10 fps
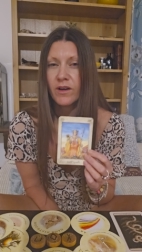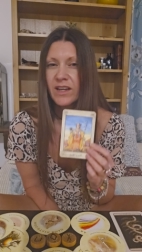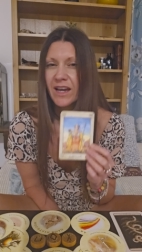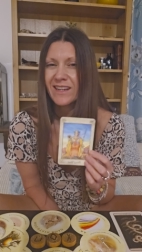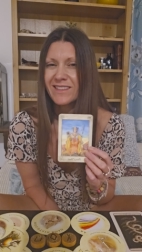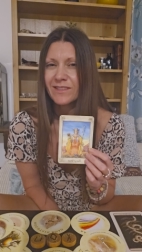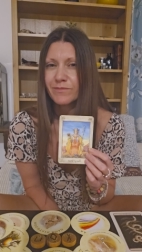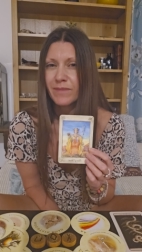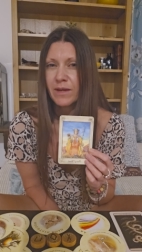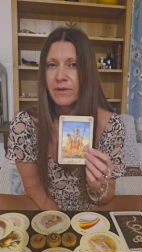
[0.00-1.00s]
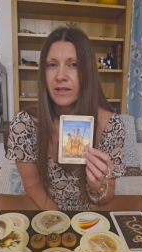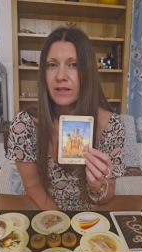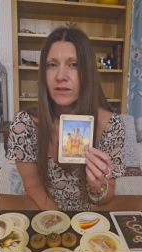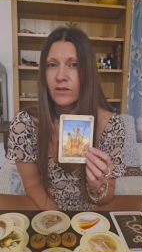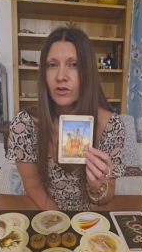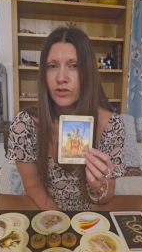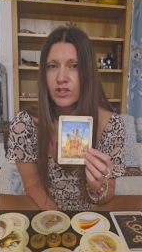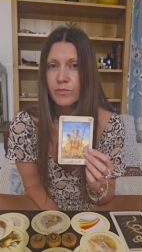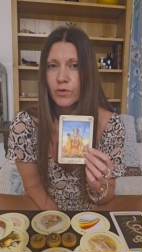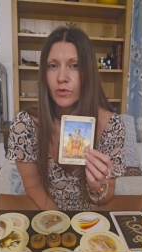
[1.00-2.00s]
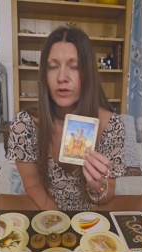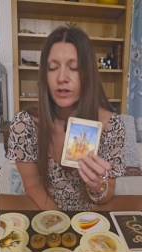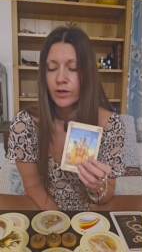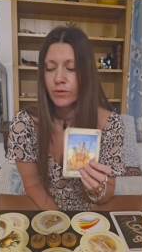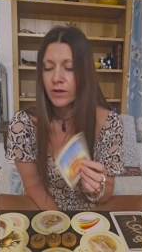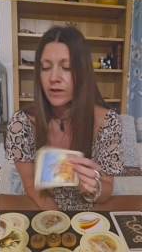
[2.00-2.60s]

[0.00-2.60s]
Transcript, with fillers: by and maybe could support you